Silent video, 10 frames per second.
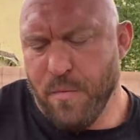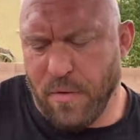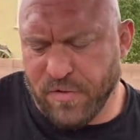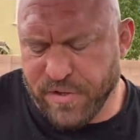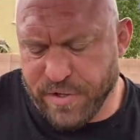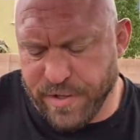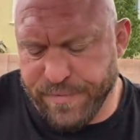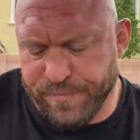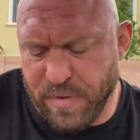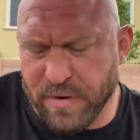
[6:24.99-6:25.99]
We'll have to see.
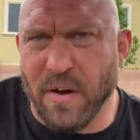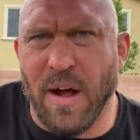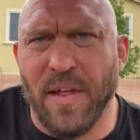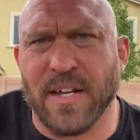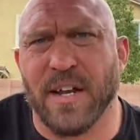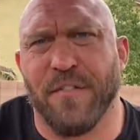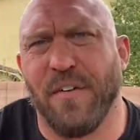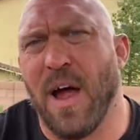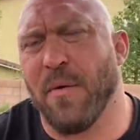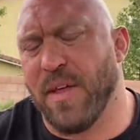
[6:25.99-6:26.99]
I don't know how that's gonna
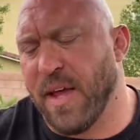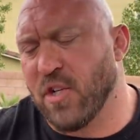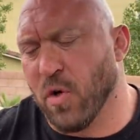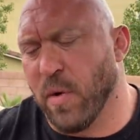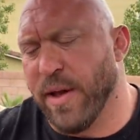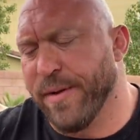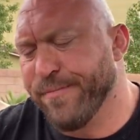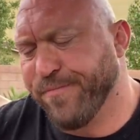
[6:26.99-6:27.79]
fly with the HOA.